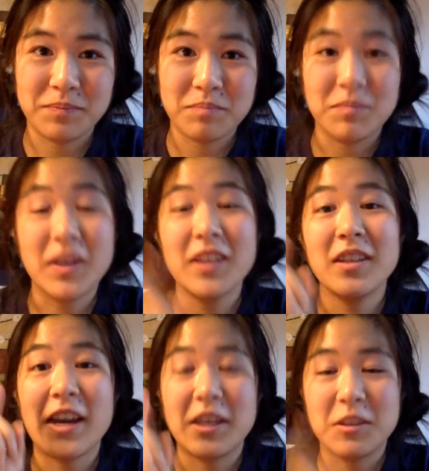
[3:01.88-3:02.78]
But
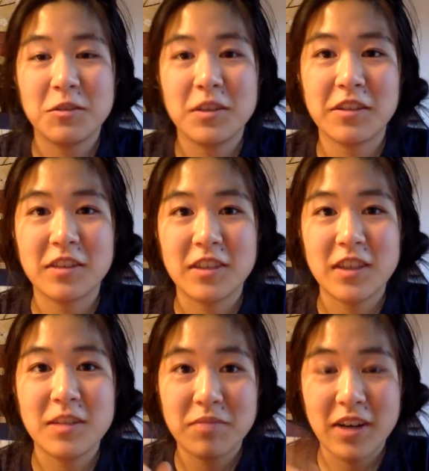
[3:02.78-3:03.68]
I do
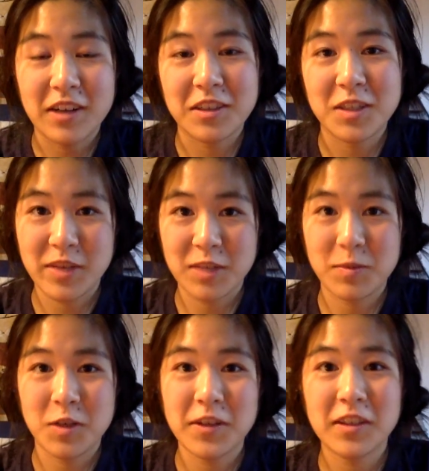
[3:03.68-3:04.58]
guarantee practice makes
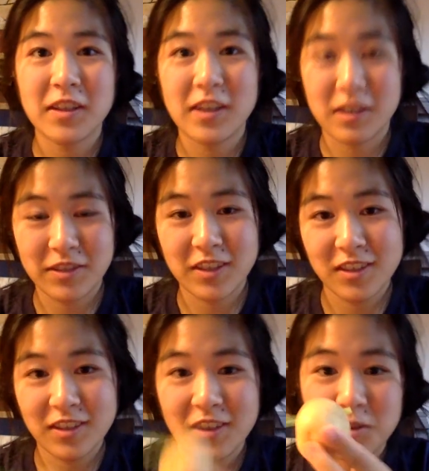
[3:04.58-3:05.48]
perfect, and
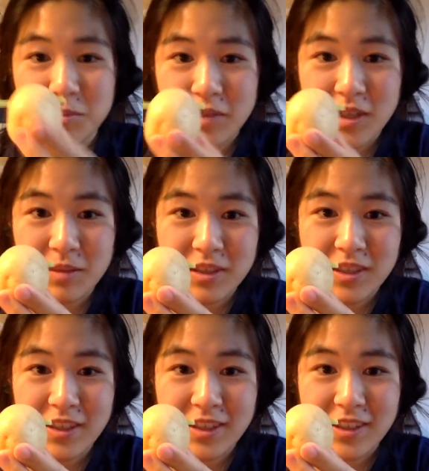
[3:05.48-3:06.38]
eventually you'll be able to
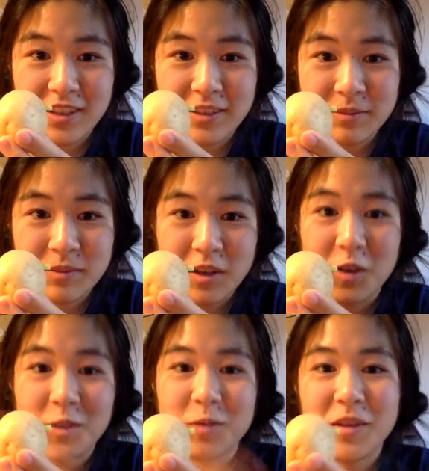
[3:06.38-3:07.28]
get it all
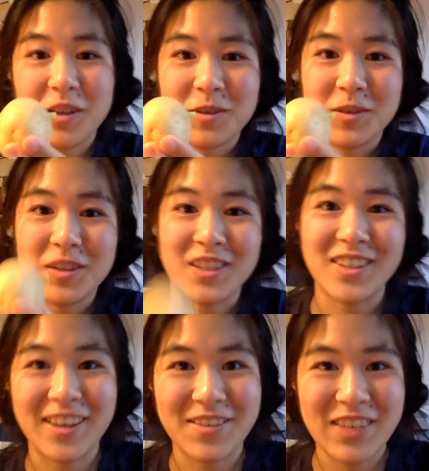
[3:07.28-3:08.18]
the way through, just
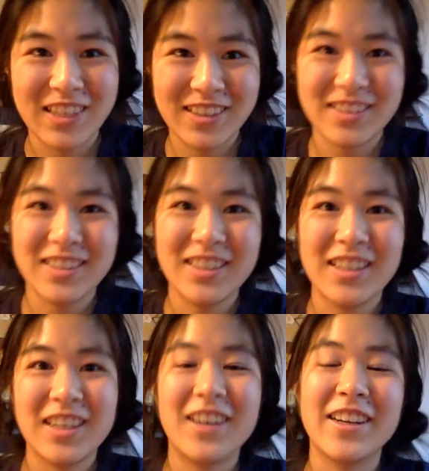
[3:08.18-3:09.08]
like me.
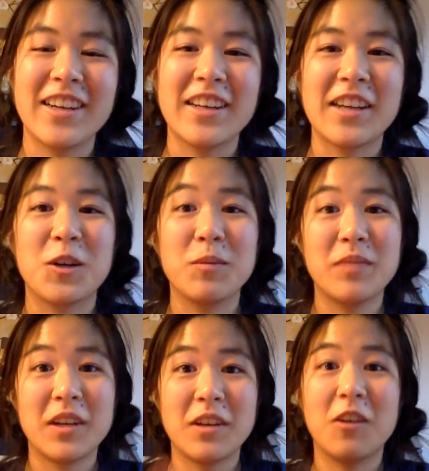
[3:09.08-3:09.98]
Alright, I hope
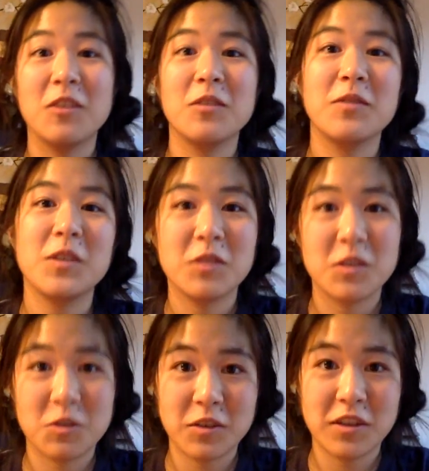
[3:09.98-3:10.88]
that all of you
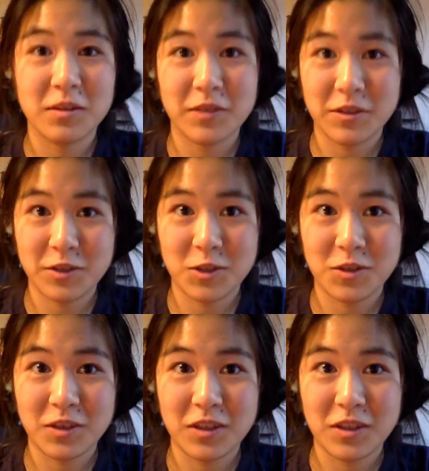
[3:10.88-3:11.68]
enjoyed this very short